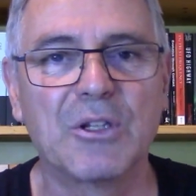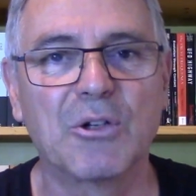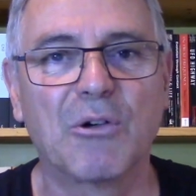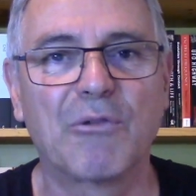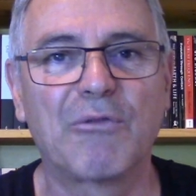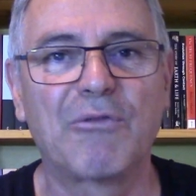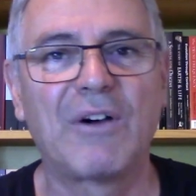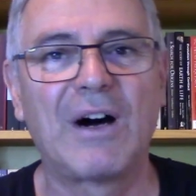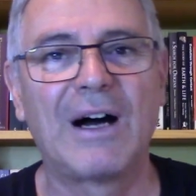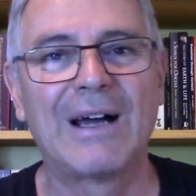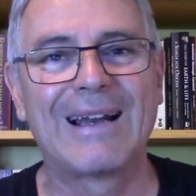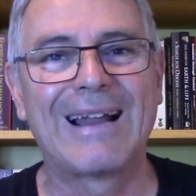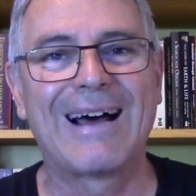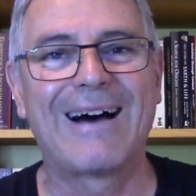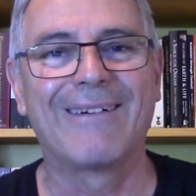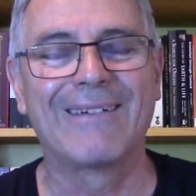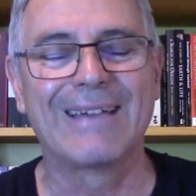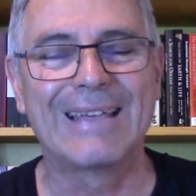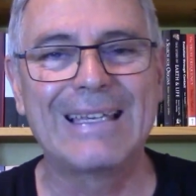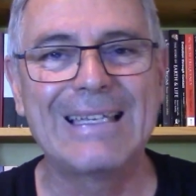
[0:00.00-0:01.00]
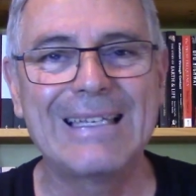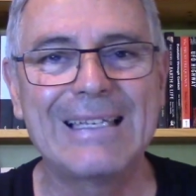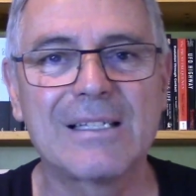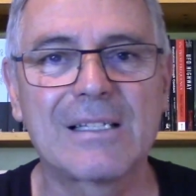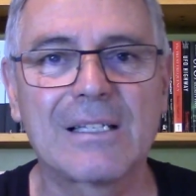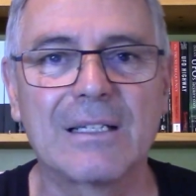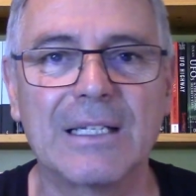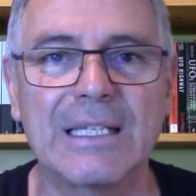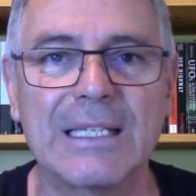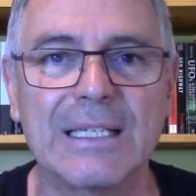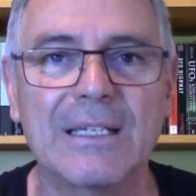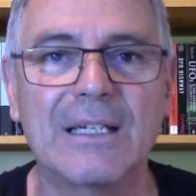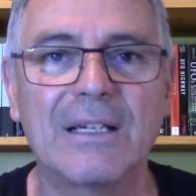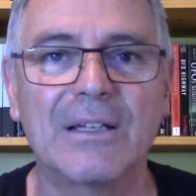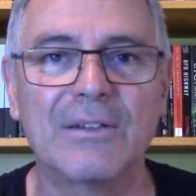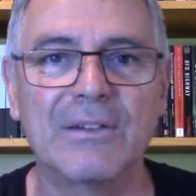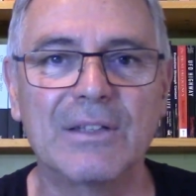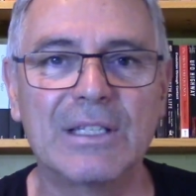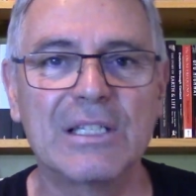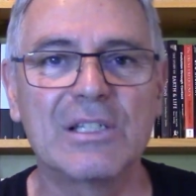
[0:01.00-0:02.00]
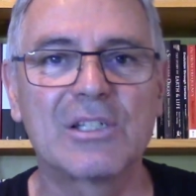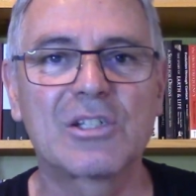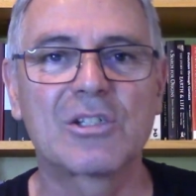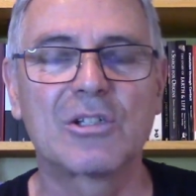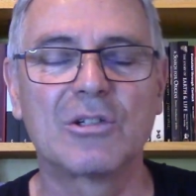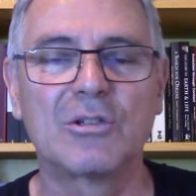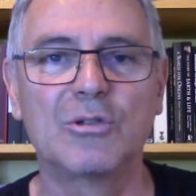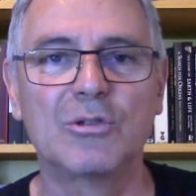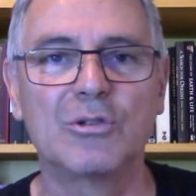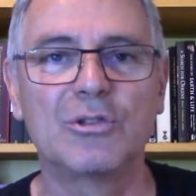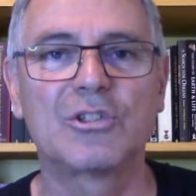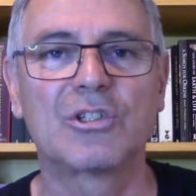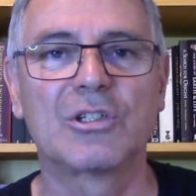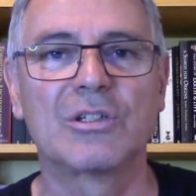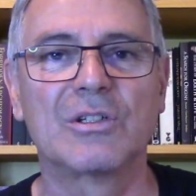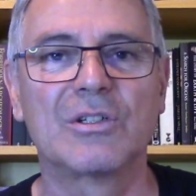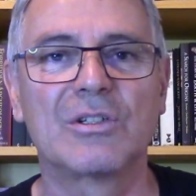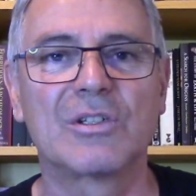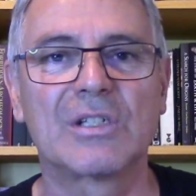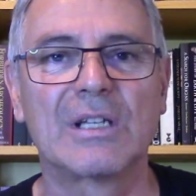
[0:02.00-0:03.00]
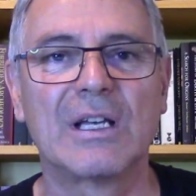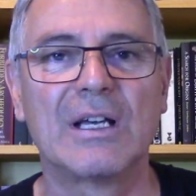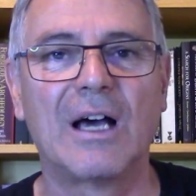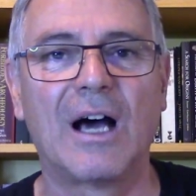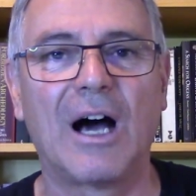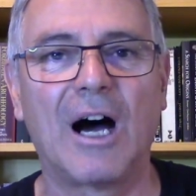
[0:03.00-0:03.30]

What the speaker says: you'll find how easily these solutions